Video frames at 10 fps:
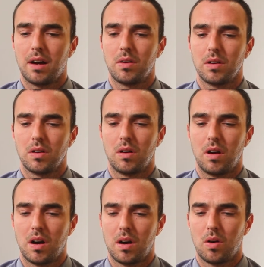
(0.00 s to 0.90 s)
our
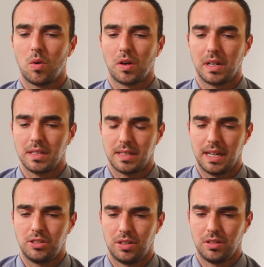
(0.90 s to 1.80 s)
uh,
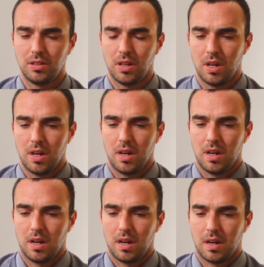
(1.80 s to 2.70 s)
organization
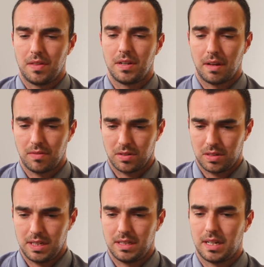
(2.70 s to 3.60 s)
uh, the
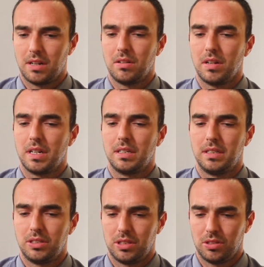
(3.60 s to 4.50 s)
Diversity Center, in
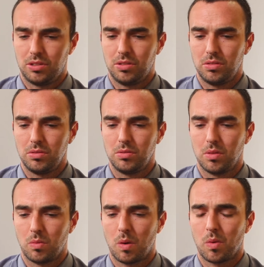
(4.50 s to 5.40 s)
addition
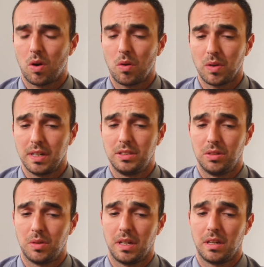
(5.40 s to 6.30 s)
to what we're already
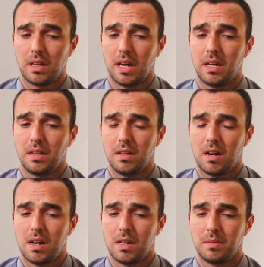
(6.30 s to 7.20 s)
doing, can
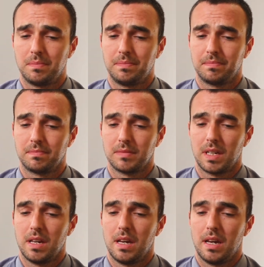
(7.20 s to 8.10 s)
um,
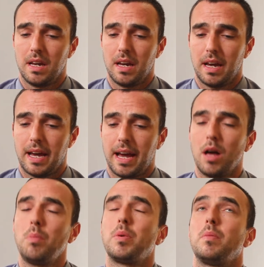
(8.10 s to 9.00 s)

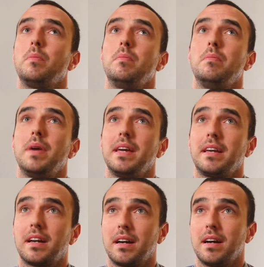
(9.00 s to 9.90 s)
help
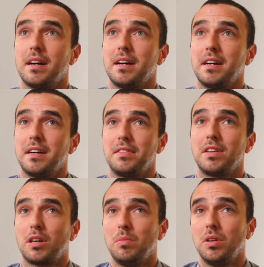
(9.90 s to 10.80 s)
make uh, the
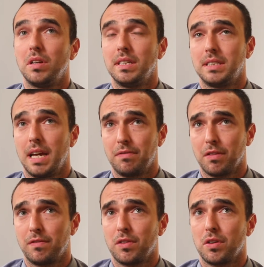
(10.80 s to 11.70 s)
community
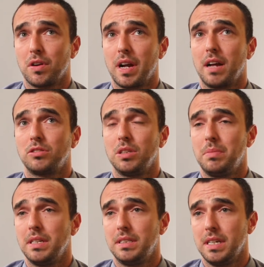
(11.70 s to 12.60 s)
safer for
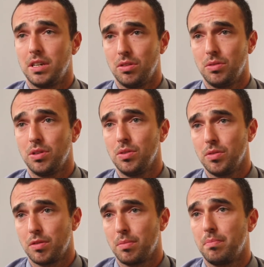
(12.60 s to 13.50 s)
LGBTQ
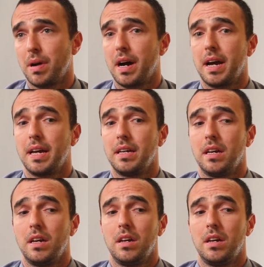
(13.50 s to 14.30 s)
youth by